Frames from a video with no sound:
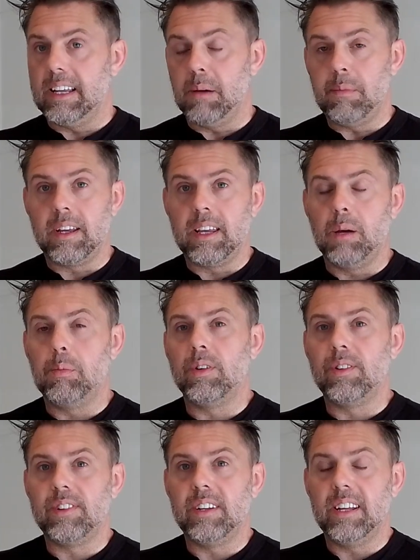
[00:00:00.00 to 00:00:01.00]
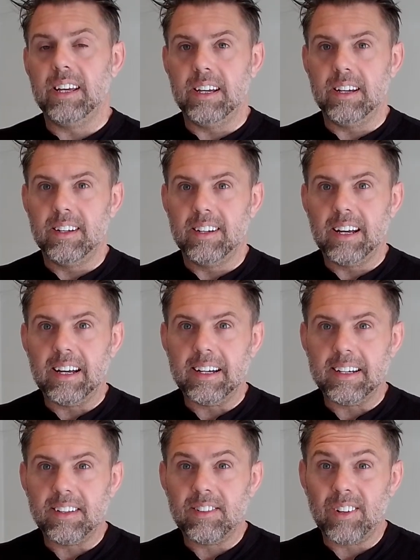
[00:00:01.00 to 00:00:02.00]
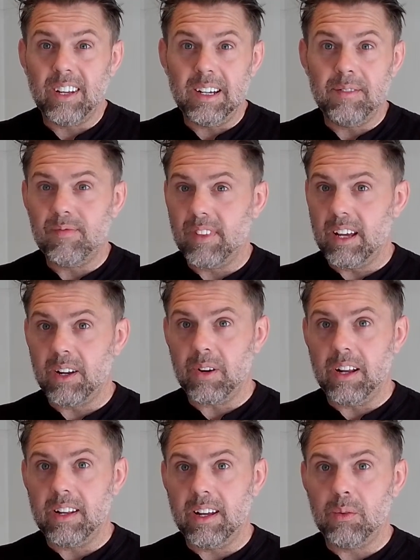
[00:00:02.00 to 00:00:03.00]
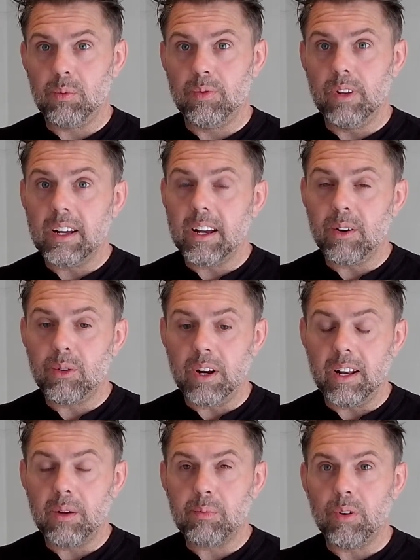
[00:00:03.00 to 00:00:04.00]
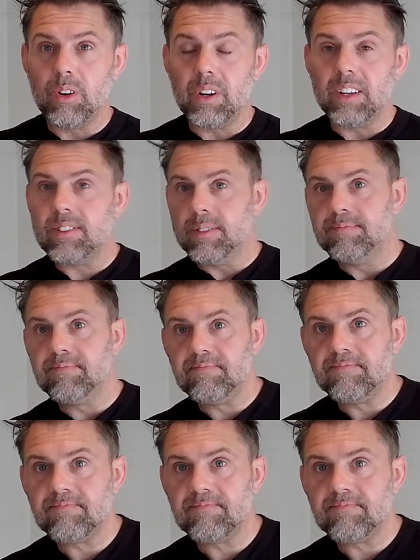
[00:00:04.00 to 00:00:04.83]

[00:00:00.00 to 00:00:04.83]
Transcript: get my cables in here. So yeah, a great day's progress.